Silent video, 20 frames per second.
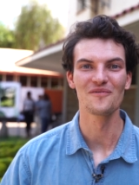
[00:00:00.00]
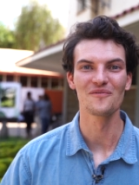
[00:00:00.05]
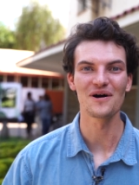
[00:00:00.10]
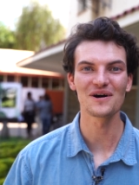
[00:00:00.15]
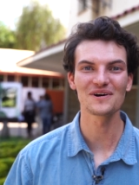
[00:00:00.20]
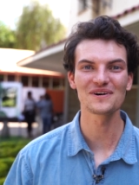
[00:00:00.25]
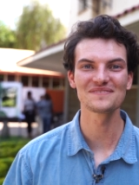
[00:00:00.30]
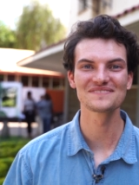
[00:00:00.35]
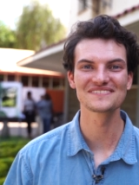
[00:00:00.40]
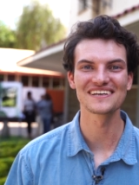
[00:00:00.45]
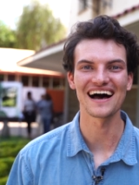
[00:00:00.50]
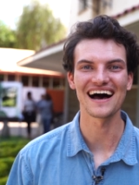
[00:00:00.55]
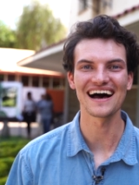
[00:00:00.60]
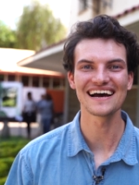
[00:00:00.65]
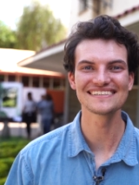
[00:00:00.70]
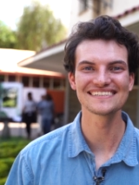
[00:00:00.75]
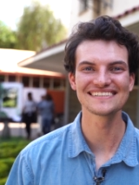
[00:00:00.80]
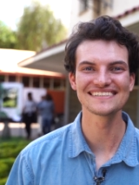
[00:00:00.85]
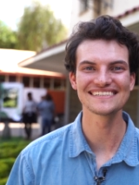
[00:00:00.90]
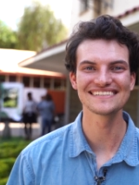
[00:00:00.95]
Welcome to
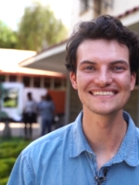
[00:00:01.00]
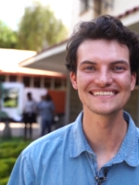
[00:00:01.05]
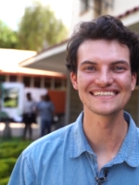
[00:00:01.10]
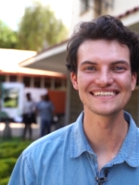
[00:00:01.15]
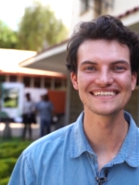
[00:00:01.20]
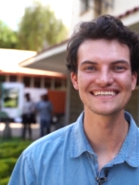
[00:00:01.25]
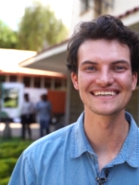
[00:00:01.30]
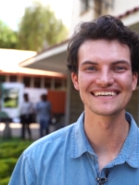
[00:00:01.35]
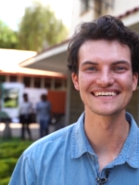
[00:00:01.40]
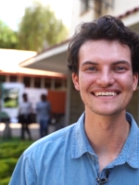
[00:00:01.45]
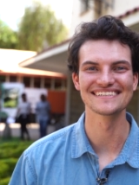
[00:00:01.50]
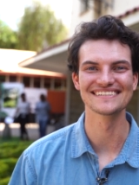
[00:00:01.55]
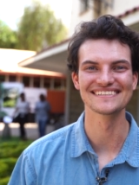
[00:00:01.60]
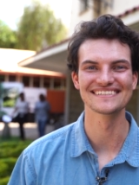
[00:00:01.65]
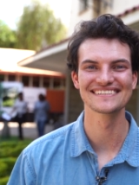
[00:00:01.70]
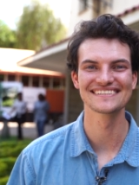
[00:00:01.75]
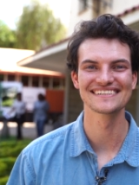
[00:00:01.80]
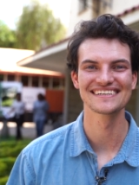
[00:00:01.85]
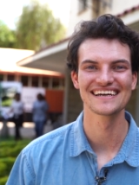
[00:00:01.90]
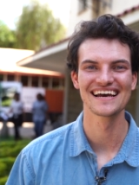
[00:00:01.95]
ICC Kids.
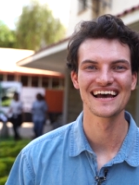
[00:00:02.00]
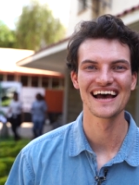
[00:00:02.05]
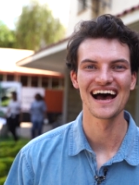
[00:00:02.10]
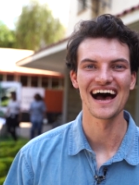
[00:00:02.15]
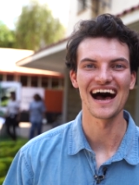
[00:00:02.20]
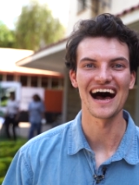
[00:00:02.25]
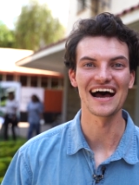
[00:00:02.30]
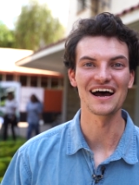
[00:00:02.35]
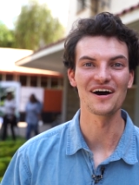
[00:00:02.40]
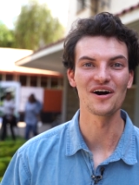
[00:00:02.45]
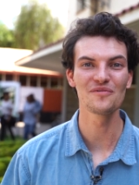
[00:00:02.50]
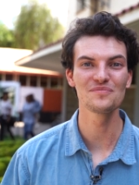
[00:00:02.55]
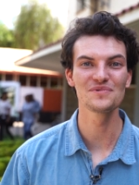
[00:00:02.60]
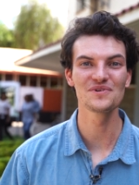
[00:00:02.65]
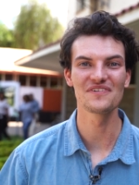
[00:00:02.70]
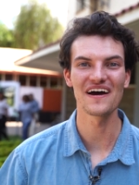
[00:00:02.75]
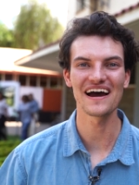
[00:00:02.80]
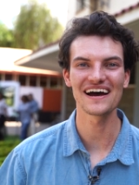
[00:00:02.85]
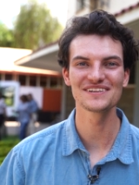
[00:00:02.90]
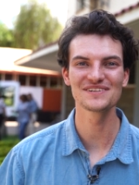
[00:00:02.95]
I hope
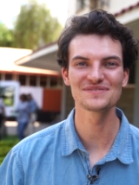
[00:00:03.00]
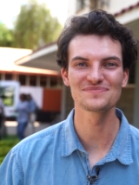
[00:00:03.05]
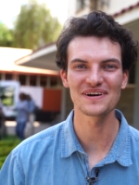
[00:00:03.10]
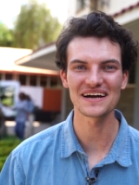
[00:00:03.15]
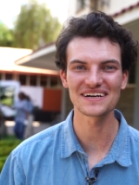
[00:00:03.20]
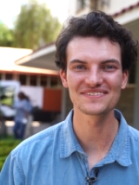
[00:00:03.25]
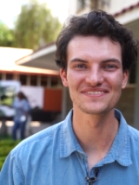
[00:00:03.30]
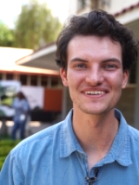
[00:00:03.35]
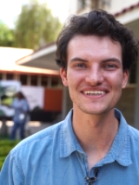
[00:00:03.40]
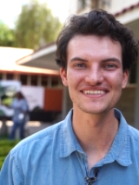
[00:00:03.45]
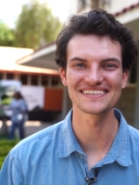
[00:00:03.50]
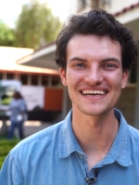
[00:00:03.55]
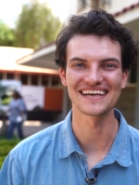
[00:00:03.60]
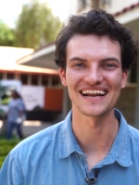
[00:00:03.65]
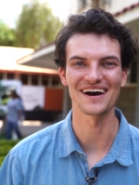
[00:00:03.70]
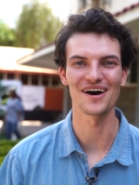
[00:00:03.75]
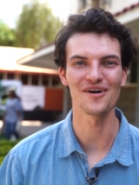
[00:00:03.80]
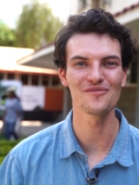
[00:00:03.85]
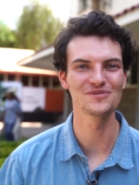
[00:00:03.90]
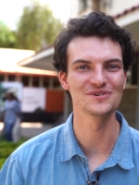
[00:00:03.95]
you've had your breakfast and
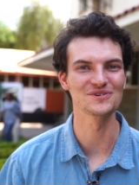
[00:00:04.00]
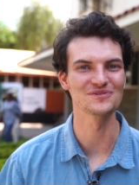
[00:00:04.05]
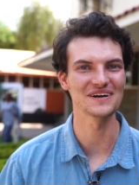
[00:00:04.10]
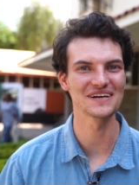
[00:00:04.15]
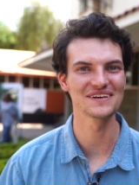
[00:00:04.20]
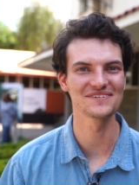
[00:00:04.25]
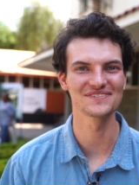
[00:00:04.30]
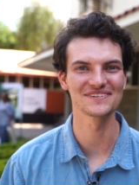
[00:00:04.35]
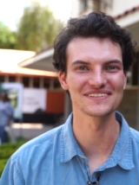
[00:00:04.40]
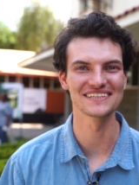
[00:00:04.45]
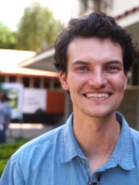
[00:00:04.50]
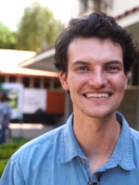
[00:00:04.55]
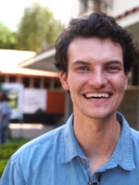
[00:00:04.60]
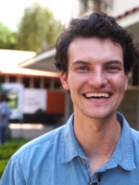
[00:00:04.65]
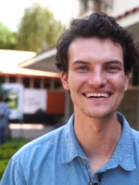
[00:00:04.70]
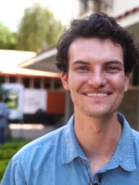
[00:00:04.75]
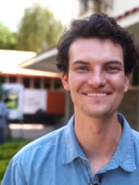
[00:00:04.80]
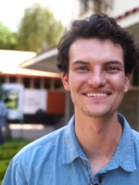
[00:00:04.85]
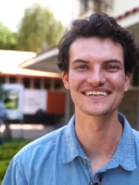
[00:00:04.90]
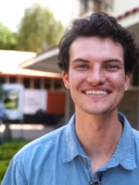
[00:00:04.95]
I hope you're ready for the
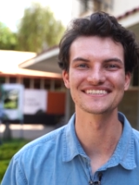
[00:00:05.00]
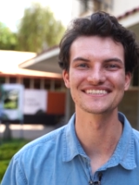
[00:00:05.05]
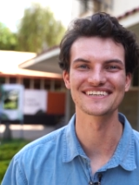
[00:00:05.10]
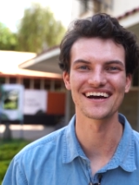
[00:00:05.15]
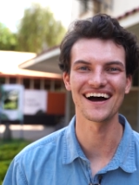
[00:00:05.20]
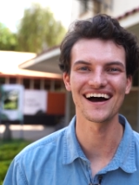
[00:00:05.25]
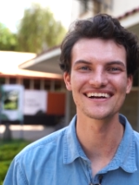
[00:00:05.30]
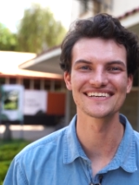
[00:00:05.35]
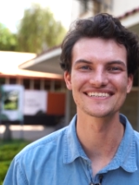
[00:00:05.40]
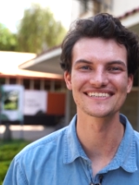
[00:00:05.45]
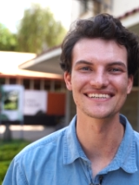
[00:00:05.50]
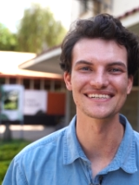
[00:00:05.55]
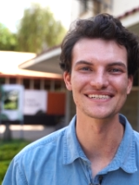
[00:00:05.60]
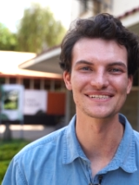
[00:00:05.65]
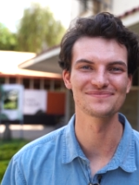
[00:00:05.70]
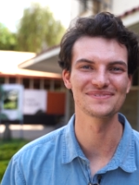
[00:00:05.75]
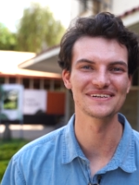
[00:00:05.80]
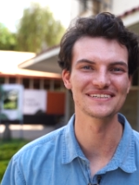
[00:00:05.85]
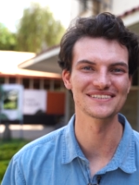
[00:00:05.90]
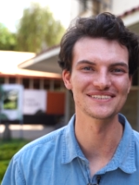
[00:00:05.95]
day because God is going to
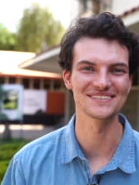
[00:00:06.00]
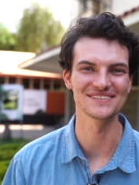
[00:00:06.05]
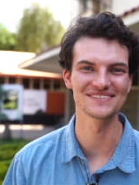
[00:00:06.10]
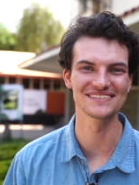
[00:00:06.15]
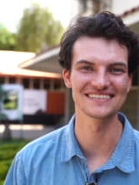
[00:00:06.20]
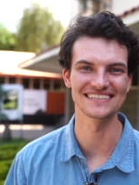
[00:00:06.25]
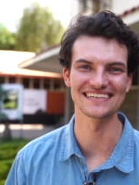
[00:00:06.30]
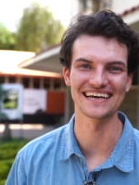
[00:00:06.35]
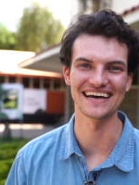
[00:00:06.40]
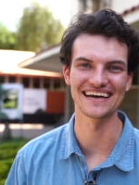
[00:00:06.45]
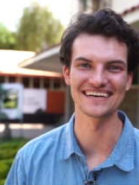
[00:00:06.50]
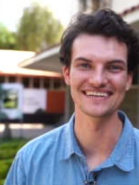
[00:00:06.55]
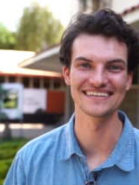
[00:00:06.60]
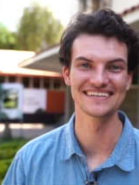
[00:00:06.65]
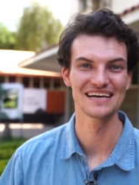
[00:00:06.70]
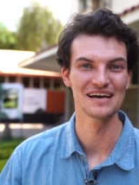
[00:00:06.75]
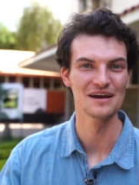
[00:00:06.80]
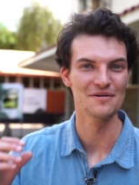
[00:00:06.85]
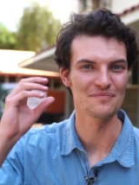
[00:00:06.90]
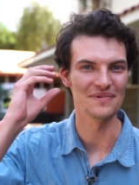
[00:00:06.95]
speak to you today.
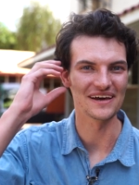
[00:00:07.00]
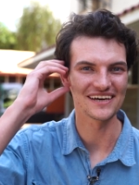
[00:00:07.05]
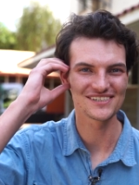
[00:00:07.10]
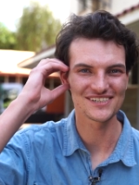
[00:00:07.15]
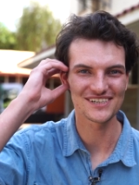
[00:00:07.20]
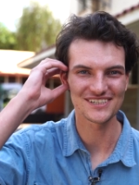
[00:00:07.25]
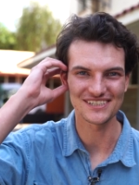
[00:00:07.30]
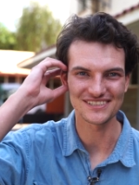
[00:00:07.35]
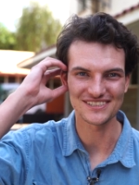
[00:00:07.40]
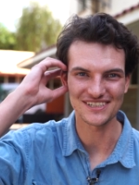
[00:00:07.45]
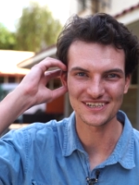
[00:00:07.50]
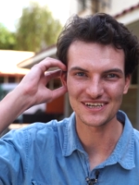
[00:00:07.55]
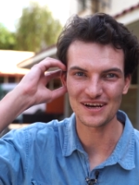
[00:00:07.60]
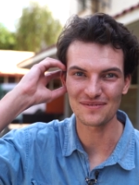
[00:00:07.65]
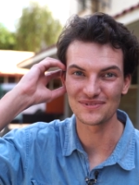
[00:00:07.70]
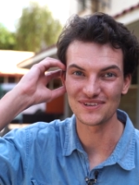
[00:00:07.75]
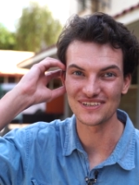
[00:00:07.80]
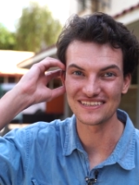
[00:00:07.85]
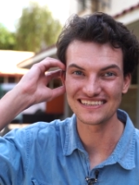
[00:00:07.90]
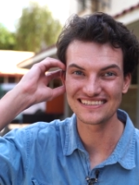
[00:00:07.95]
Make sure to turn
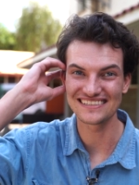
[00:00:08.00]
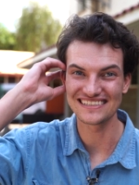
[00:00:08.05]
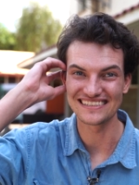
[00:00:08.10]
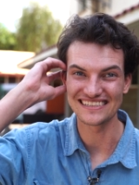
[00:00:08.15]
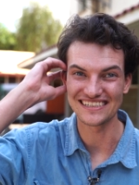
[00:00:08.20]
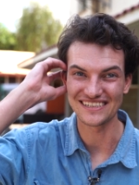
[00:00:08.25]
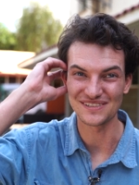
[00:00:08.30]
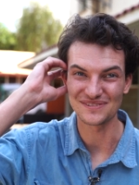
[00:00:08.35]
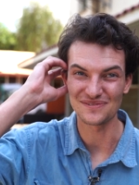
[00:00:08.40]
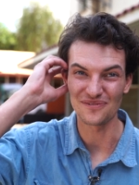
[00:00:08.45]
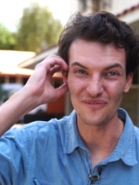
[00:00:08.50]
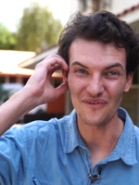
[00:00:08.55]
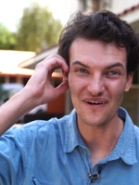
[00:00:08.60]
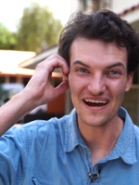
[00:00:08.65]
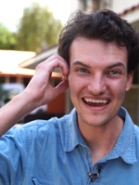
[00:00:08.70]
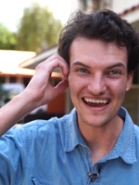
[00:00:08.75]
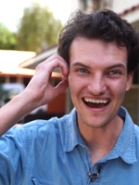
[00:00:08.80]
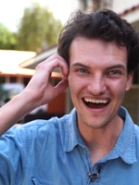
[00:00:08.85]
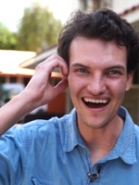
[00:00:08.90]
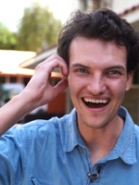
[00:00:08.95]
up your listening ears
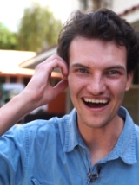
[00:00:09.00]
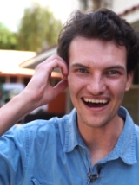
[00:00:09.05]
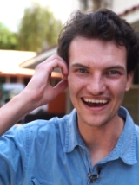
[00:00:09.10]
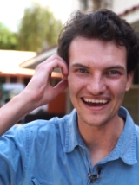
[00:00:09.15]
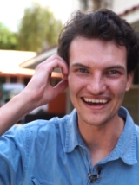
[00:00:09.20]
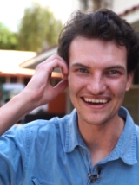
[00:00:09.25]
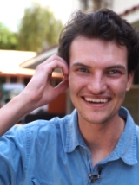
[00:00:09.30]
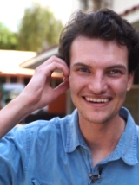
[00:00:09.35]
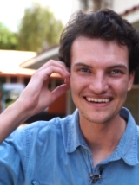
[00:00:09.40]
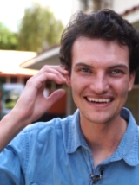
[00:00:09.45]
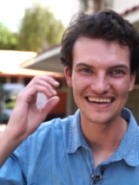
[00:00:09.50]
way high.